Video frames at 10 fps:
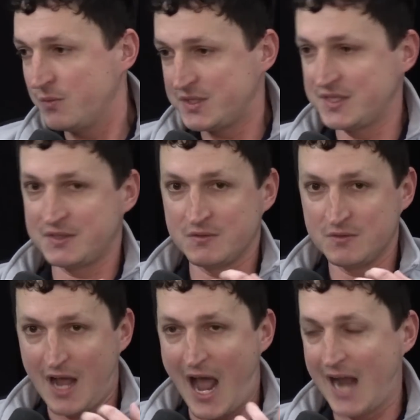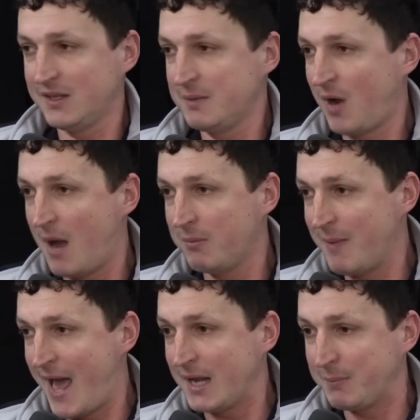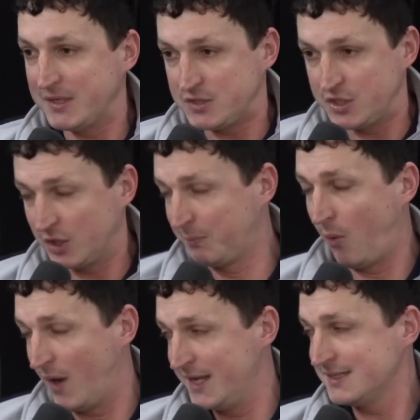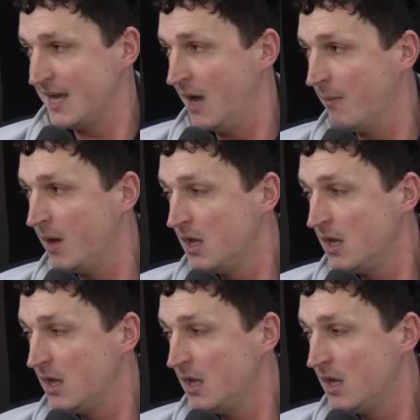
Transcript: which is highly problematic. But to your point, Tim,